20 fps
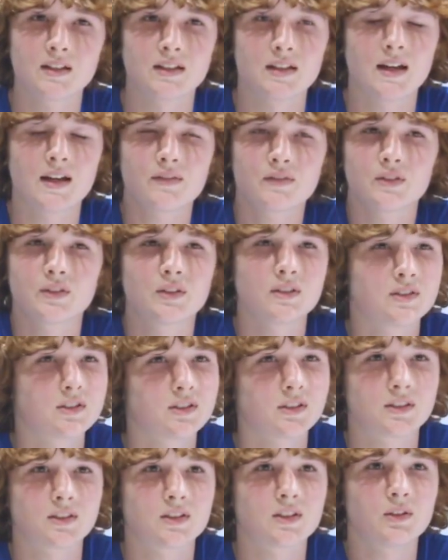and everyone's
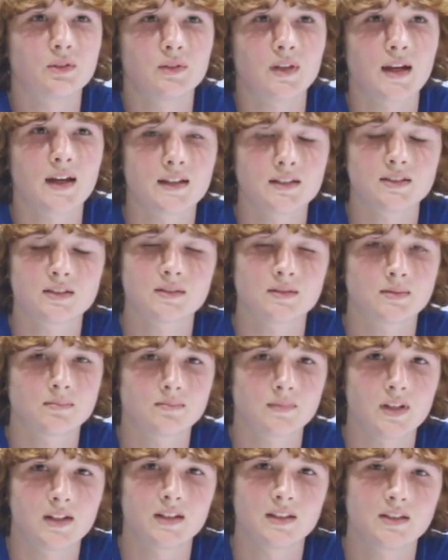just so nice,
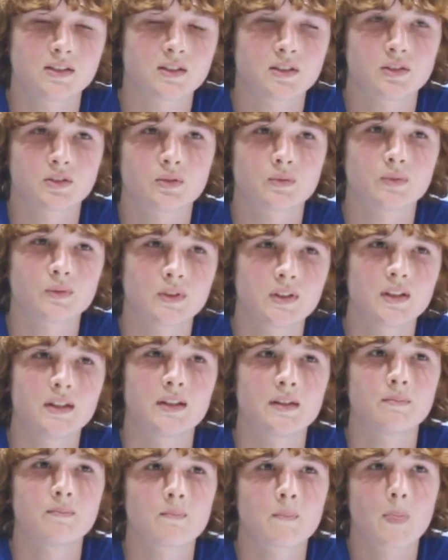and it's just
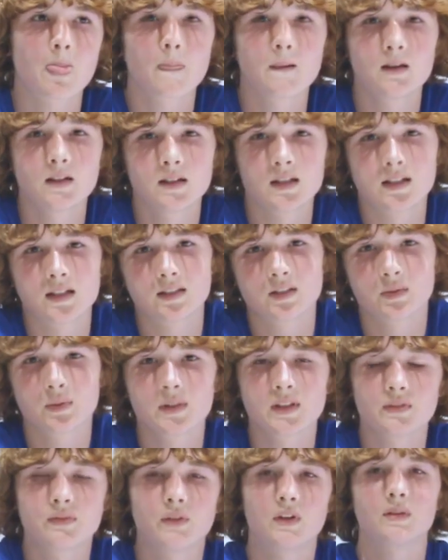really, it's a
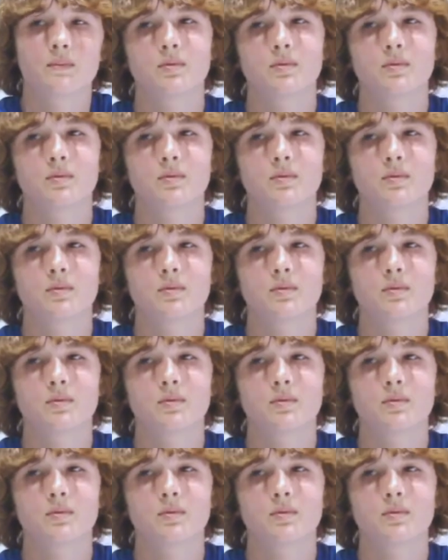really fun